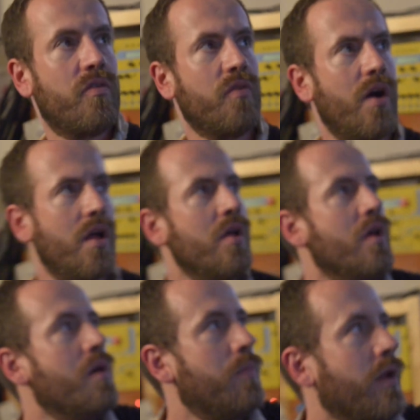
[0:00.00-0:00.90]
as well.
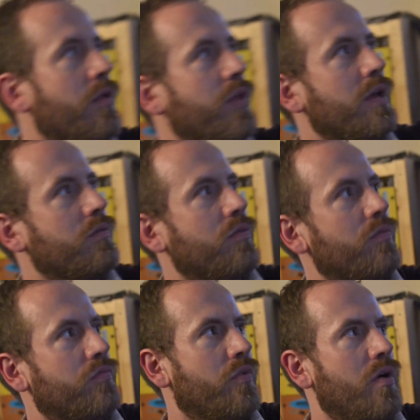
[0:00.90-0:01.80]
But I think
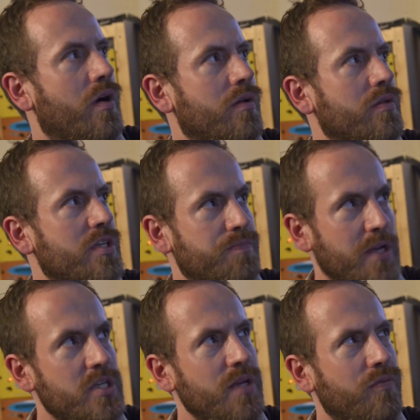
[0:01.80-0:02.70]

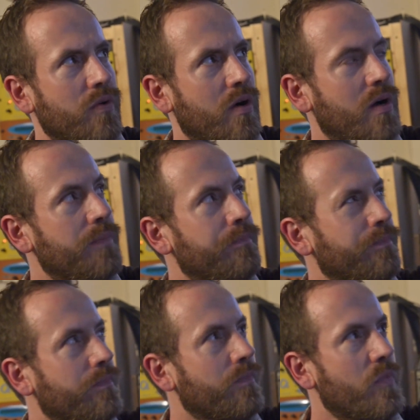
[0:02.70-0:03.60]
especially for
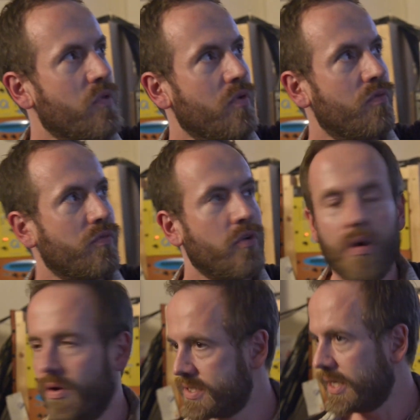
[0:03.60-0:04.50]
sort of
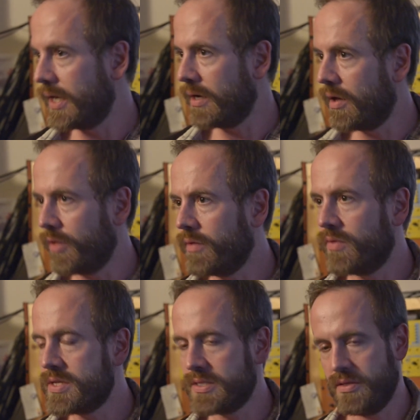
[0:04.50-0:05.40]
chorusing. I think
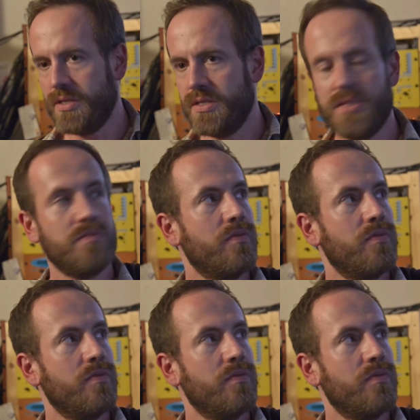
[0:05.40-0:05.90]
this is